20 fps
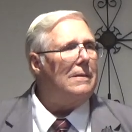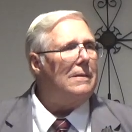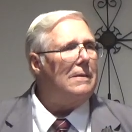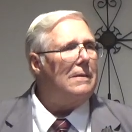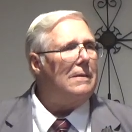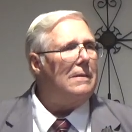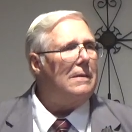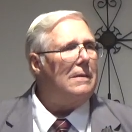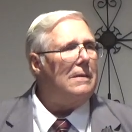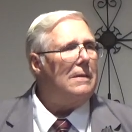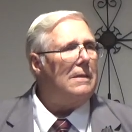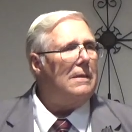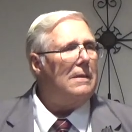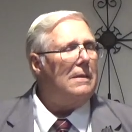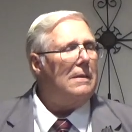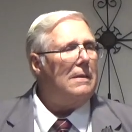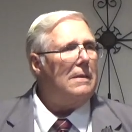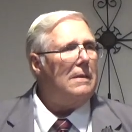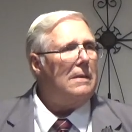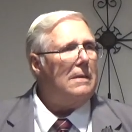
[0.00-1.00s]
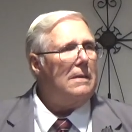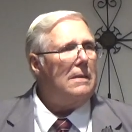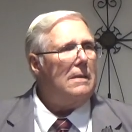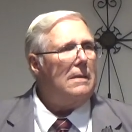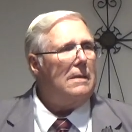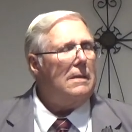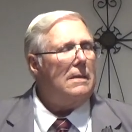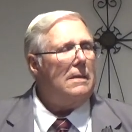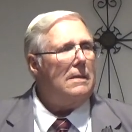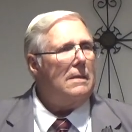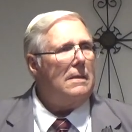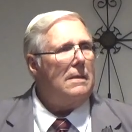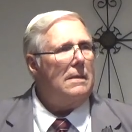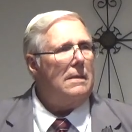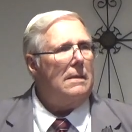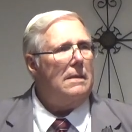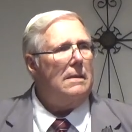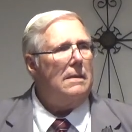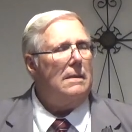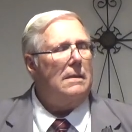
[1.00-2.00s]

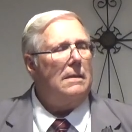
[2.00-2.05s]
Nobody speaks.